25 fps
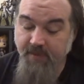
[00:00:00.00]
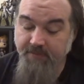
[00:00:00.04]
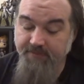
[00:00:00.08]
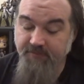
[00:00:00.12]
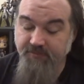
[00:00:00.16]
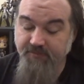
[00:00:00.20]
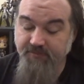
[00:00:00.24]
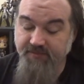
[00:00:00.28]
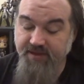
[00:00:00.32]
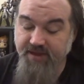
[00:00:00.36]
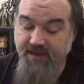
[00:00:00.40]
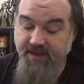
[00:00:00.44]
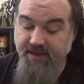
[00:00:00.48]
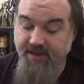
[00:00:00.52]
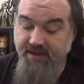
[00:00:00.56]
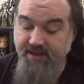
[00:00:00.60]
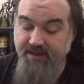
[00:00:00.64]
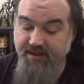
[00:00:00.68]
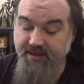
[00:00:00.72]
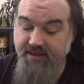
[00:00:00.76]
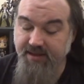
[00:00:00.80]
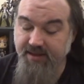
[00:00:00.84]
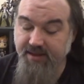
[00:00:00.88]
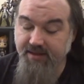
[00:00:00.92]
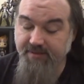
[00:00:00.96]
Then we got
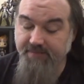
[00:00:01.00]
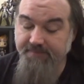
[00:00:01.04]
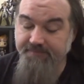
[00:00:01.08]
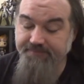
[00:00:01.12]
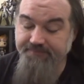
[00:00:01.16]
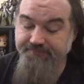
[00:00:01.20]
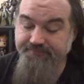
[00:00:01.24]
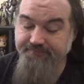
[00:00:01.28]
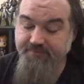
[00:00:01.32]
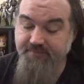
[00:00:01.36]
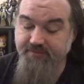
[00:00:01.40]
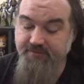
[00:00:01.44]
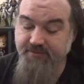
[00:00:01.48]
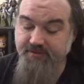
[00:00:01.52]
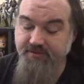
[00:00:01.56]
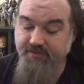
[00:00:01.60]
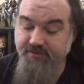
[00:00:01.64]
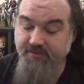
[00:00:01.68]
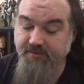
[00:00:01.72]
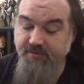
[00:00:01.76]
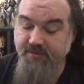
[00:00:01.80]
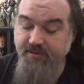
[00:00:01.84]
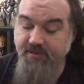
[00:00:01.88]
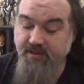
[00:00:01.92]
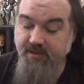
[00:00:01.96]
a
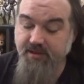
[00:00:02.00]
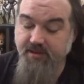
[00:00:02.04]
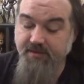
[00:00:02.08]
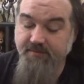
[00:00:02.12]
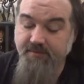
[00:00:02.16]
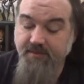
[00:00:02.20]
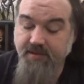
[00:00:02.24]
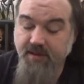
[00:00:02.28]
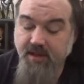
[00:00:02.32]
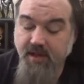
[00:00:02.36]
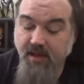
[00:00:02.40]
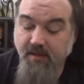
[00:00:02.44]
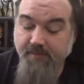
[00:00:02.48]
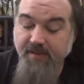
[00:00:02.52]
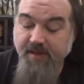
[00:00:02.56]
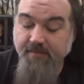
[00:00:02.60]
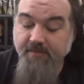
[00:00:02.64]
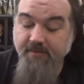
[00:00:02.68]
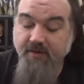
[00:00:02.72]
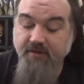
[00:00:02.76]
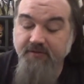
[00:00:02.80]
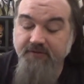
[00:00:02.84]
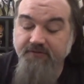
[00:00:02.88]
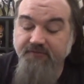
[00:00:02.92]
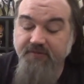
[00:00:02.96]

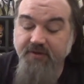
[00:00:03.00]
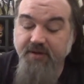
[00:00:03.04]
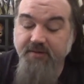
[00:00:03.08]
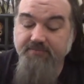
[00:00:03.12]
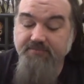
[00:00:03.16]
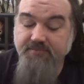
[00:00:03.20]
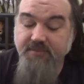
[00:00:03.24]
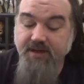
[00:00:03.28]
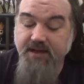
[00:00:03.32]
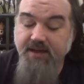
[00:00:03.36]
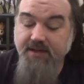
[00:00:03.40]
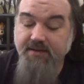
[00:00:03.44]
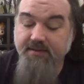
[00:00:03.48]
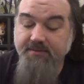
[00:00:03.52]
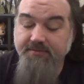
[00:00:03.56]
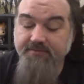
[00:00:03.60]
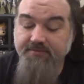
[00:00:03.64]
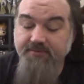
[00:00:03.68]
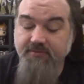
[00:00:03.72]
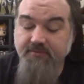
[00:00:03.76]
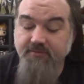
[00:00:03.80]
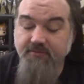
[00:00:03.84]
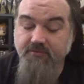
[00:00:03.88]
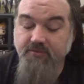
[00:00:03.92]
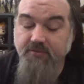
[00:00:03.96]
memo from
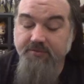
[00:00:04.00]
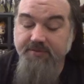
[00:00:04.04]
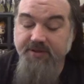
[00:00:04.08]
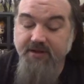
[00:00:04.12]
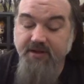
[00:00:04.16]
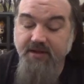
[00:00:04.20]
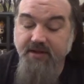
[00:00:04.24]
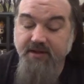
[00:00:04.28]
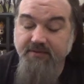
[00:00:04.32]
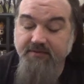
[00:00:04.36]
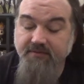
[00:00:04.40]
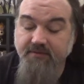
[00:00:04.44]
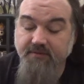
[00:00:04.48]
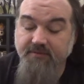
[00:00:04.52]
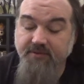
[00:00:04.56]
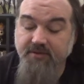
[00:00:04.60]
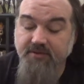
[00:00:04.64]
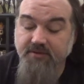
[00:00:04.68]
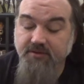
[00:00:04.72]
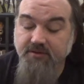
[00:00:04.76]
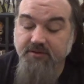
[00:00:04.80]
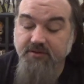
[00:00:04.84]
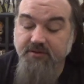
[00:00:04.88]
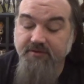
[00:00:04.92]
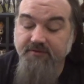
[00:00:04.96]
from
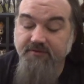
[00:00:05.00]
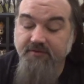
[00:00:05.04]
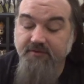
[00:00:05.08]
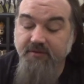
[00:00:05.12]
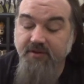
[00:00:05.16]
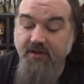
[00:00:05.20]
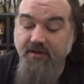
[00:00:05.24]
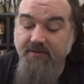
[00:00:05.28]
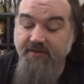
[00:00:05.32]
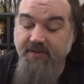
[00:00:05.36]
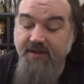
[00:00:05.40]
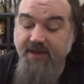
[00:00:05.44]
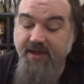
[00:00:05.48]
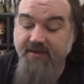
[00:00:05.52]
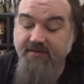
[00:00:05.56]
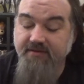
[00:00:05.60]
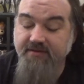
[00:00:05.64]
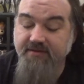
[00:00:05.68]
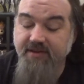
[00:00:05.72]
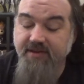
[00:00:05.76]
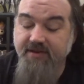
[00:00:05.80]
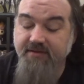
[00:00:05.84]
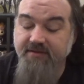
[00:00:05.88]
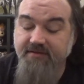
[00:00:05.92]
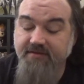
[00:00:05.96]
Dolores on the
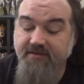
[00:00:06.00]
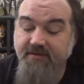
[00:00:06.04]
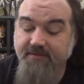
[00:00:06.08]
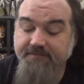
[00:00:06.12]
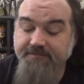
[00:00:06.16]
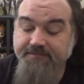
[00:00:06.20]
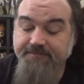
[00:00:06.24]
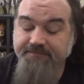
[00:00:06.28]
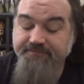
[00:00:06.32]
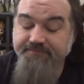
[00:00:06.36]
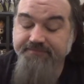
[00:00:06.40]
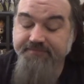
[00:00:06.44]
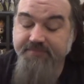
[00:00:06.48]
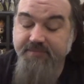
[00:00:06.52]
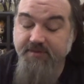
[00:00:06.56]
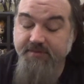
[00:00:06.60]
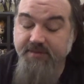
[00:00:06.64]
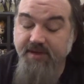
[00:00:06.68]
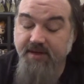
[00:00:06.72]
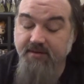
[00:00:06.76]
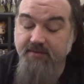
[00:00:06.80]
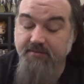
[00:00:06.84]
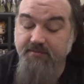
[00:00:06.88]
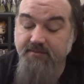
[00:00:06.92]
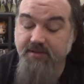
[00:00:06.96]
X-Desk
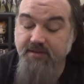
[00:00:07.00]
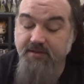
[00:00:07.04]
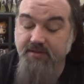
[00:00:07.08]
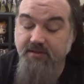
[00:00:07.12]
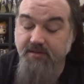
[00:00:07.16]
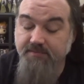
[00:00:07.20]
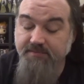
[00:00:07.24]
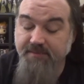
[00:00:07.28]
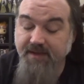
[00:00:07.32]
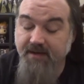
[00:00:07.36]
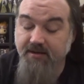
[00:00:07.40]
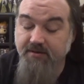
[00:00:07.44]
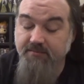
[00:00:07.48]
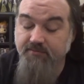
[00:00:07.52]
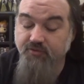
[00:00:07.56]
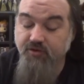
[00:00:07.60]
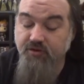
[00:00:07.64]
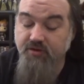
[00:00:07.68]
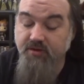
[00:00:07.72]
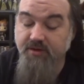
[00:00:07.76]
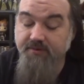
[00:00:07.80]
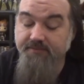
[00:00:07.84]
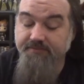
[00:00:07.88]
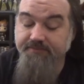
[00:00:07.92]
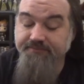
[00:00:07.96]
about
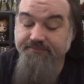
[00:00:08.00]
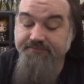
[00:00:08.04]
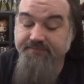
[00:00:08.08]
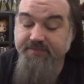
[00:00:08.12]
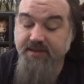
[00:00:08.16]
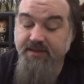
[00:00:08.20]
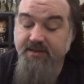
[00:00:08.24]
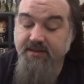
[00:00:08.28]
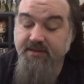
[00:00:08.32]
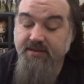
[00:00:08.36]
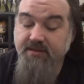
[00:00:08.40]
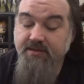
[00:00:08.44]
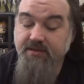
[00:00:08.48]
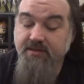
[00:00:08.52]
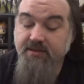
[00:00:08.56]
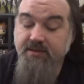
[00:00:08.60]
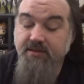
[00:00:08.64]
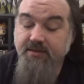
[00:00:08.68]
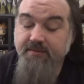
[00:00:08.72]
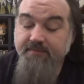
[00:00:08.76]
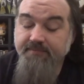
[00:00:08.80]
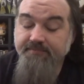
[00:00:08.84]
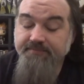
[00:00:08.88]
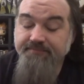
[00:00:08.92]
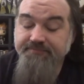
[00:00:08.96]
Moira.
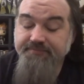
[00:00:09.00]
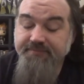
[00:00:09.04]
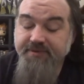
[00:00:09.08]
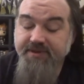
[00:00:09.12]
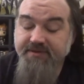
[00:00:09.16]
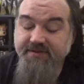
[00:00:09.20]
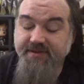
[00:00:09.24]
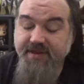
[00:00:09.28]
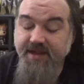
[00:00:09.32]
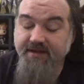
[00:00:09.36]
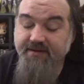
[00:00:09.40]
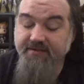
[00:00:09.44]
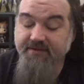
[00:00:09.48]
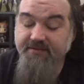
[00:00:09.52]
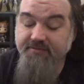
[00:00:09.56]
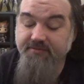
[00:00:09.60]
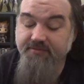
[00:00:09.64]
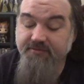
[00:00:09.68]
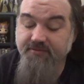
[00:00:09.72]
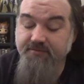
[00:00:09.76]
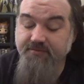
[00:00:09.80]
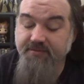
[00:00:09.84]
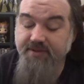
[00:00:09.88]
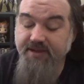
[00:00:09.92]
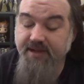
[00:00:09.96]
Status,
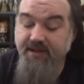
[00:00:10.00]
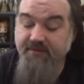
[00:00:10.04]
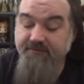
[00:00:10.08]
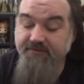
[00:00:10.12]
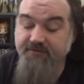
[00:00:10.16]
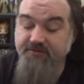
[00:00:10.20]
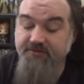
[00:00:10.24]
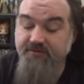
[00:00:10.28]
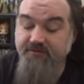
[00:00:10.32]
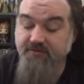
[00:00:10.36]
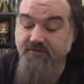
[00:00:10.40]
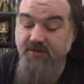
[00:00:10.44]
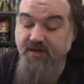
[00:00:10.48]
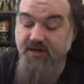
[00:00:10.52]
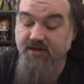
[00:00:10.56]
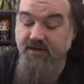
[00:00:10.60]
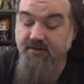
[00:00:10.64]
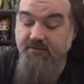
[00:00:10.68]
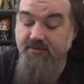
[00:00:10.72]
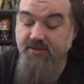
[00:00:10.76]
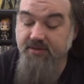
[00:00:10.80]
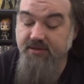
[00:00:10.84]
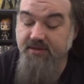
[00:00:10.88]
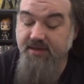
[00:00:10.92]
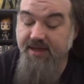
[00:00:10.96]
presumed dead, future of
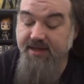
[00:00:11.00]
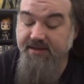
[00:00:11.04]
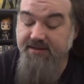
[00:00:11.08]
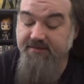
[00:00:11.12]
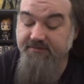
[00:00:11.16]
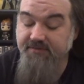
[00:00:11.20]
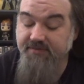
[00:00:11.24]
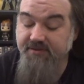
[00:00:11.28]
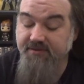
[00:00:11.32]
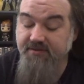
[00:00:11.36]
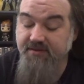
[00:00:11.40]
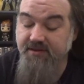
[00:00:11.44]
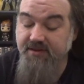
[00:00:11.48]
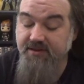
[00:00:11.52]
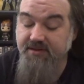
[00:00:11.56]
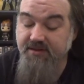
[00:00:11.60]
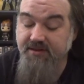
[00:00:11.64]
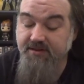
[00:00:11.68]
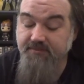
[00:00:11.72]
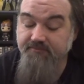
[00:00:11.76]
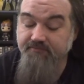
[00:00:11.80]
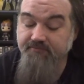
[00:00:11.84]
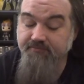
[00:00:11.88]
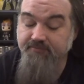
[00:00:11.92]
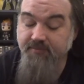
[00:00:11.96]
Krakoa, actively
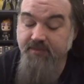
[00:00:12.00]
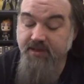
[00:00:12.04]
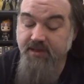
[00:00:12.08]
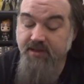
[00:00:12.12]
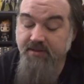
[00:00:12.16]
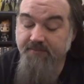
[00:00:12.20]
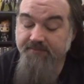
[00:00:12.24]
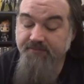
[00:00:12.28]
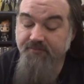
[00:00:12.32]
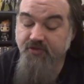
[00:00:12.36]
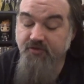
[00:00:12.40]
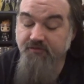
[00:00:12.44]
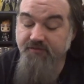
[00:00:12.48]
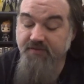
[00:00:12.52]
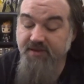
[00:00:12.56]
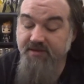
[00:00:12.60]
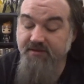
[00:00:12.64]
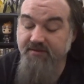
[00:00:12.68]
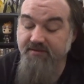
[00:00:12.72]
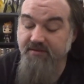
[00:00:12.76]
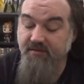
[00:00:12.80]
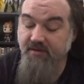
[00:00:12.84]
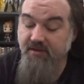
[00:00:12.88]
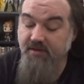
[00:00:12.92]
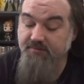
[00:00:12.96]
seeking.
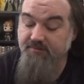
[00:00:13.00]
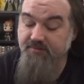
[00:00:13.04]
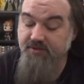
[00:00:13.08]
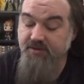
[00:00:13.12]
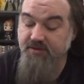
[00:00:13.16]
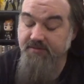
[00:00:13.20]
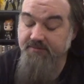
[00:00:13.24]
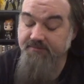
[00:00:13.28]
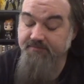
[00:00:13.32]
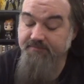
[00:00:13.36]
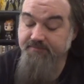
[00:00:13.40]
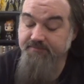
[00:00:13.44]
Surveillance logbook.